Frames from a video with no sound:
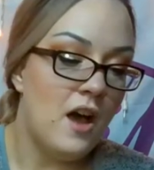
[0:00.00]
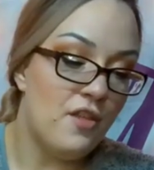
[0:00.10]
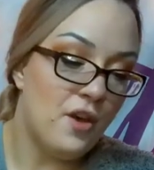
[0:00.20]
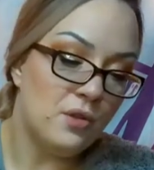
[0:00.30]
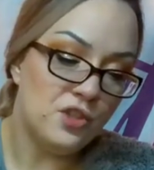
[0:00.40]

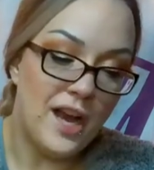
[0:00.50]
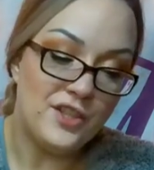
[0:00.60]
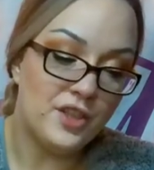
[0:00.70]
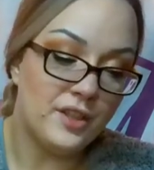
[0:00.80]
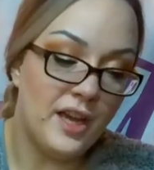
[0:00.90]
Although
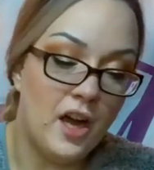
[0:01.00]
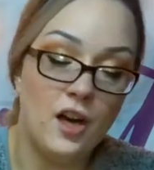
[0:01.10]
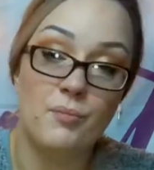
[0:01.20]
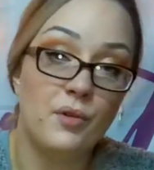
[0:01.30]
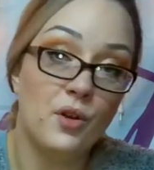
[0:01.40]
tragically
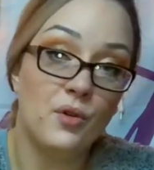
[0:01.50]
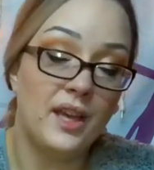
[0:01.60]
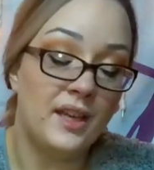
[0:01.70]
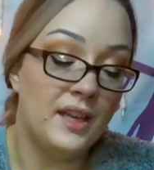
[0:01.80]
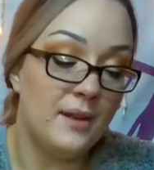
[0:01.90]

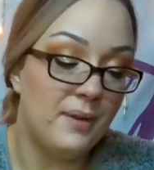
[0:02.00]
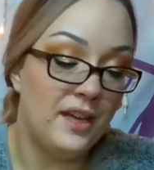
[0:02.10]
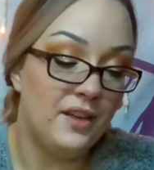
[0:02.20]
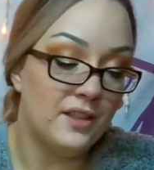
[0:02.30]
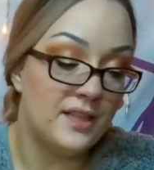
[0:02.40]
heartbroken,
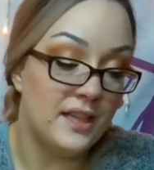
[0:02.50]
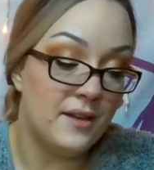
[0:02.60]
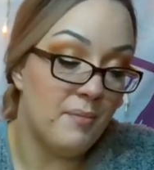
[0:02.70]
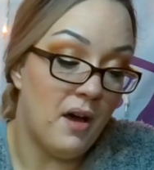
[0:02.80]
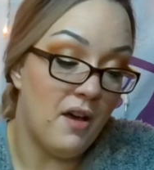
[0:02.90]
Peter
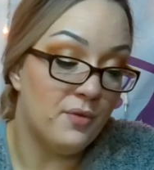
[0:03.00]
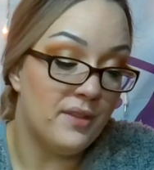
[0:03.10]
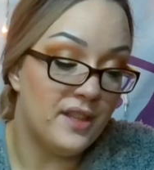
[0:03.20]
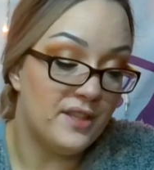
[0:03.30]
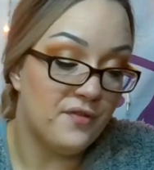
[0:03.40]
did bond
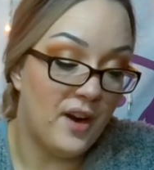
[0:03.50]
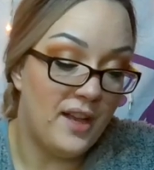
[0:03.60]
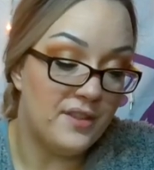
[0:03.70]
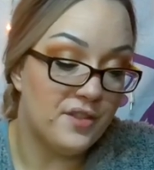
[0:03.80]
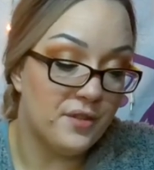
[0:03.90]
with his
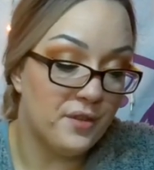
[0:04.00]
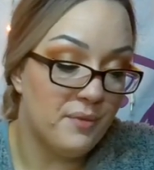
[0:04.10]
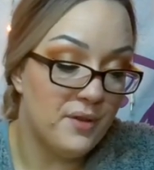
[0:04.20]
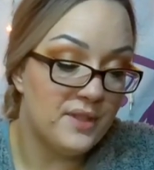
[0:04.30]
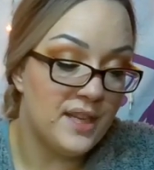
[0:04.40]
friends
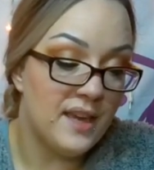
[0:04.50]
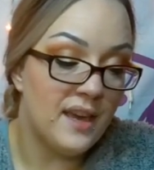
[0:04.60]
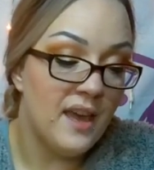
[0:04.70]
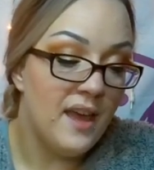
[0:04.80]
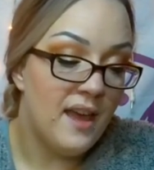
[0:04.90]
through music